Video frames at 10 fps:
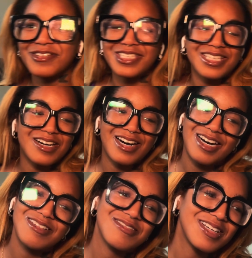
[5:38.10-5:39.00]
weeks ago,
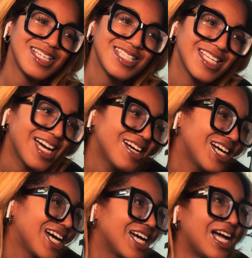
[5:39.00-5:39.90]
I was ready to,
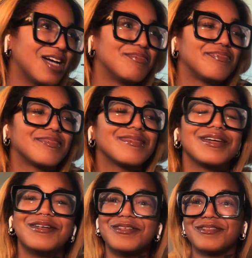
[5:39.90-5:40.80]
I, I'm,
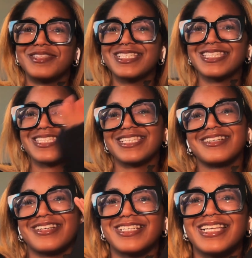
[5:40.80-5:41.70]
oh, this is so
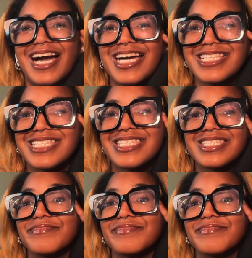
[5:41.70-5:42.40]
crazy. I just,